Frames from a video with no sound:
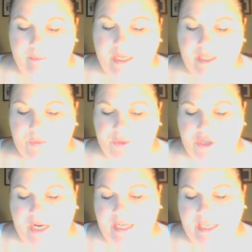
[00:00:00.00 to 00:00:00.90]
Because we're
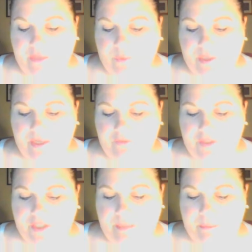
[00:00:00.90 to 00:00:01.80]
trying to get rid of the
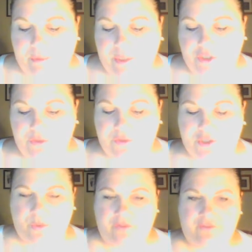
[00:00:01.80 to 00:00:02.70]
10.2, so
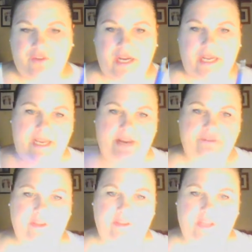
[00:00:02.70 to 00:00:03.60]
we've got
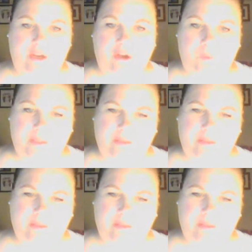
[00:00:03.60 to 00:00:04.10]
everything on one